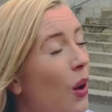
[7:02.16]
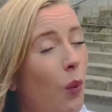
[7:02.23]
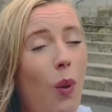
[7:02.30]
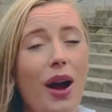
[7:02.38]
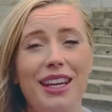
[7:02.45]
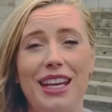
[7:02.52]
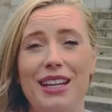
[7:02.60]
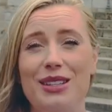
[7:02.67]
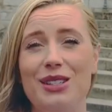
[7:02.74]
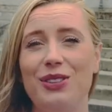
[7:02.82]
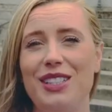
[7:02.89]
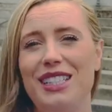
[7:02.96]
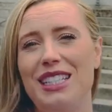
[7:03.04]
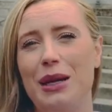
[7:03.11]
walking in his
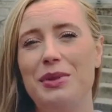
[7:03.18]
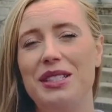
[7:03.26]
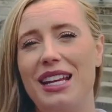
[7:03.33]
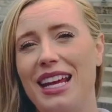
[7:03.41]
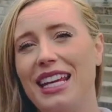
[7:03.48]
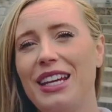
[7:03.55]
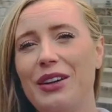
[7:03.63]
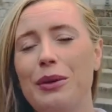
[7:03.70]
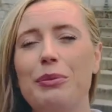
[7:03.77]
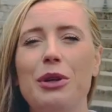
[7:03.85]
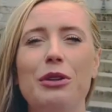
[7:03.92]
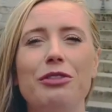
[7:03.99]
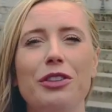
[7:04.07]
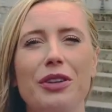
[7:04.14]
footsteps today here in
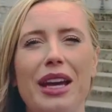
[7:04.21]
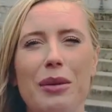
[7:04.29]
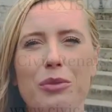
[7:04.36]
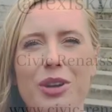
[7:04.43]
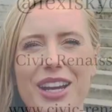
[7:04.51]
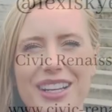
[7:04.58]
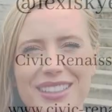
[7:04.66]
beautiful Cambrai.